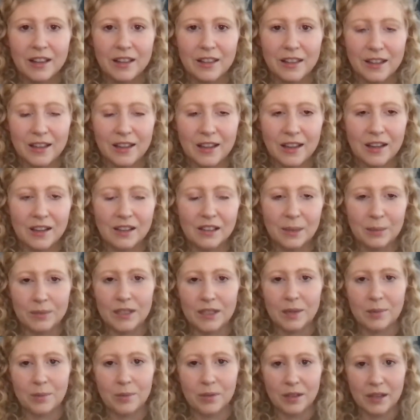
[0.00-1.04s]
the
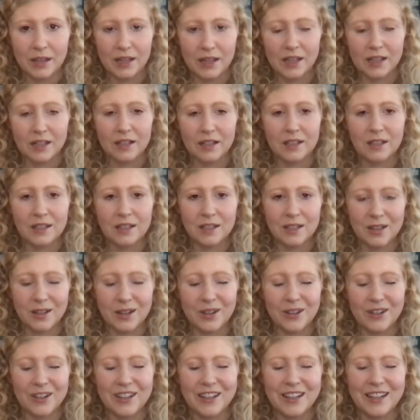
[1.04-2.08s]
ecliptic plane.
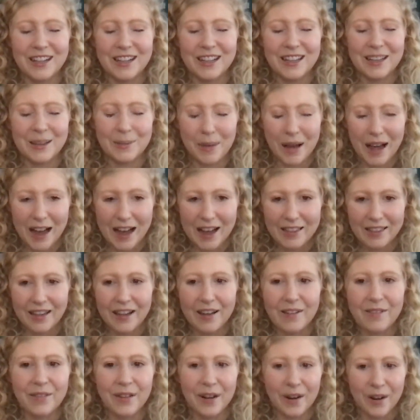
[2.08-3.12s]
So the path
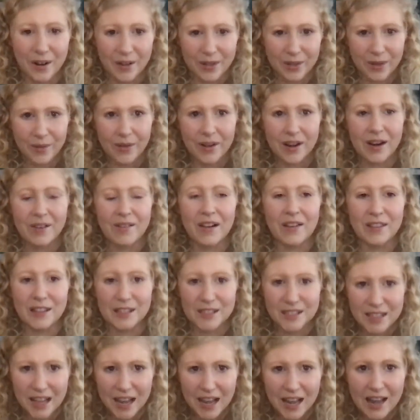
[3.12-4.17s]
of the earth going around the
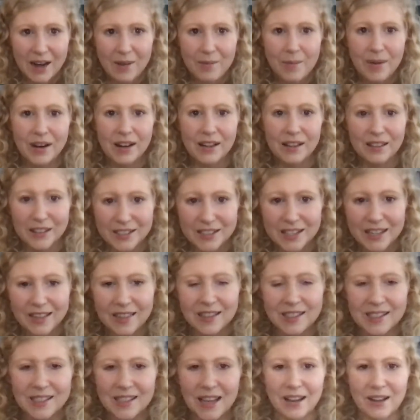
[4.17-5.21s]
sun, but it looks like
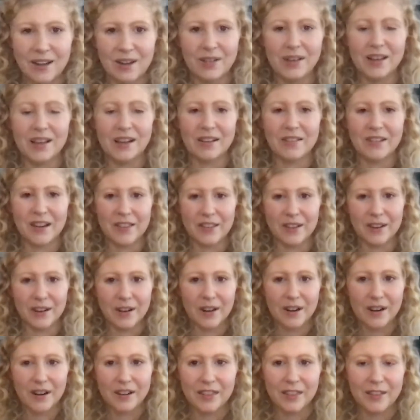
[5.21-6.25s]
the sun going around the
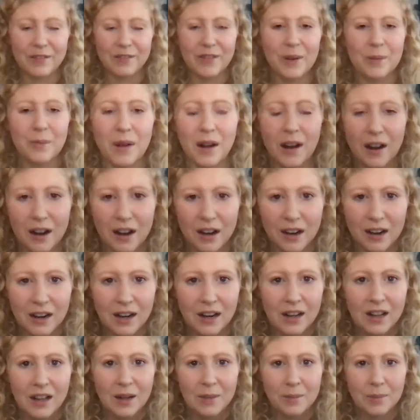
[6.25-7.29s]
earth from
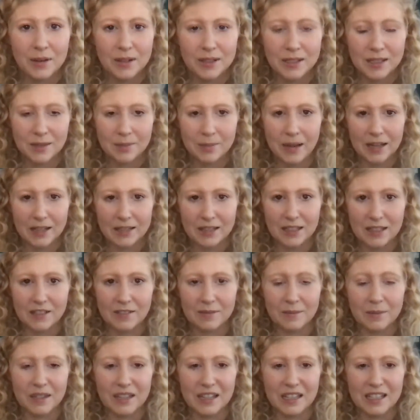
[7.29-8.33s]
our
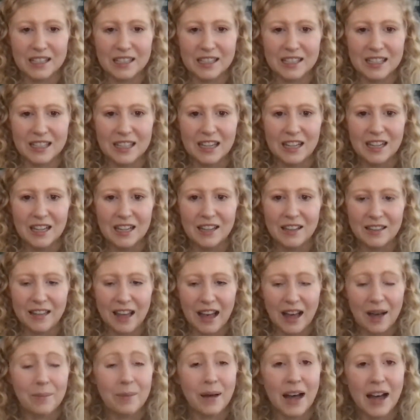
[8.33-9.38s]
perspective because
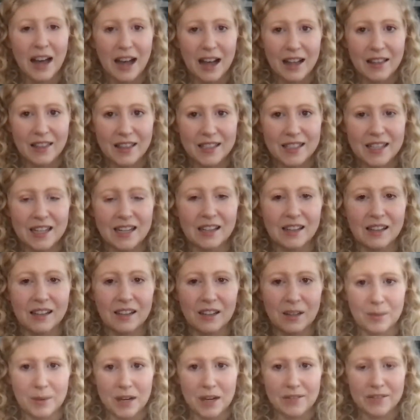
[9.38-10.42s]
that path is at a
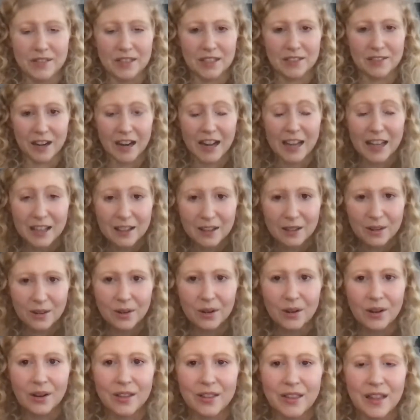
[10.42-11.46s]
little bit of a different
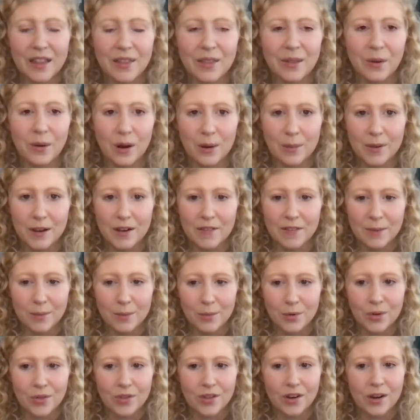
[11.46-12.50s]
angle than the orbit of the
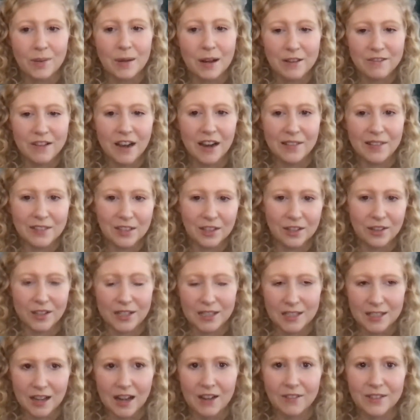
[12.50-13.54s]
moon. They're about five
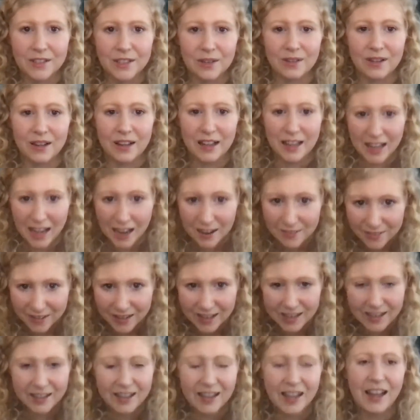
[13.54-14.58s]
degrees off. So
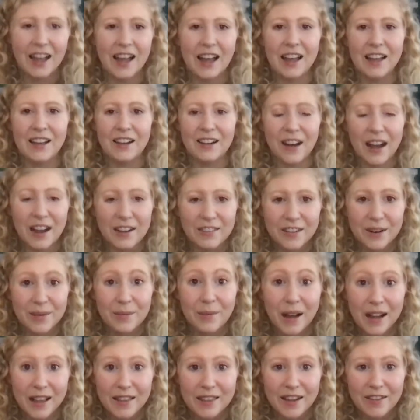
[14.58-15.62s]
every you know every
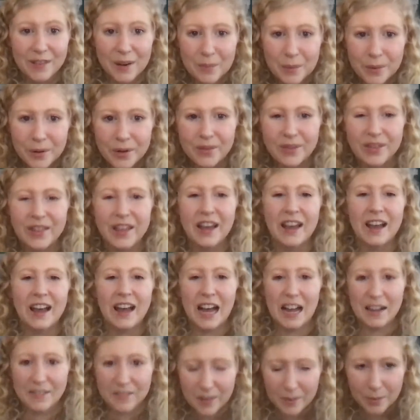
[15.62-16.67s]
month every month
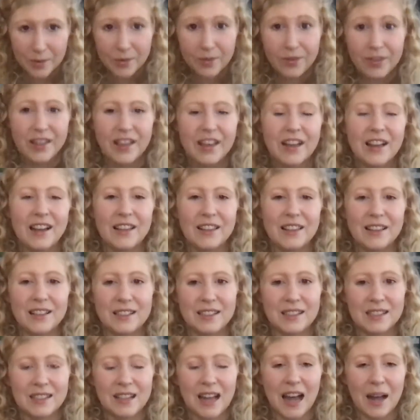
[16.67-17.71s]
half the month
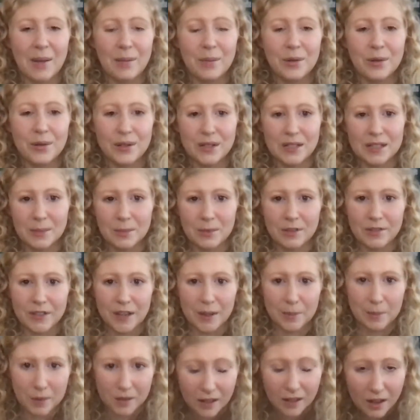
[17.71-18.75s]
this uh, moon is
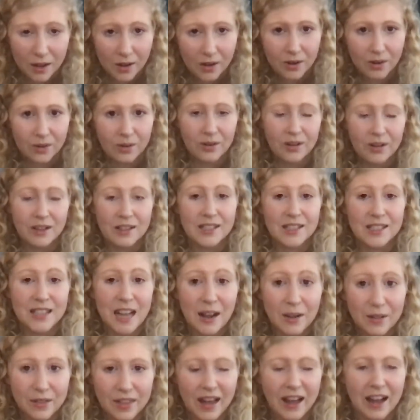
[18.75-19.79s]
moving below
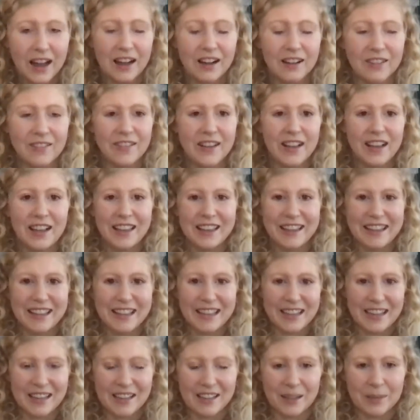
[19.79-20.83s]
south of
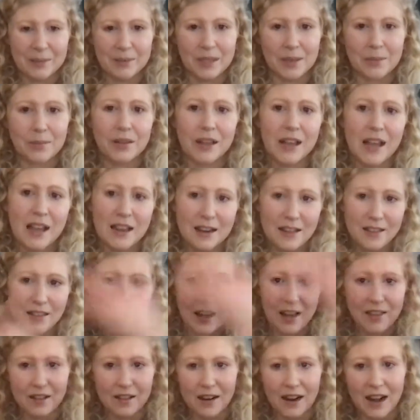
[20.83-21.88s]
the ecliptic plane and
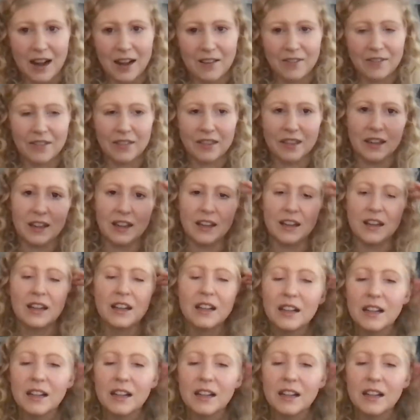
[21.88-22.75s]
the other half the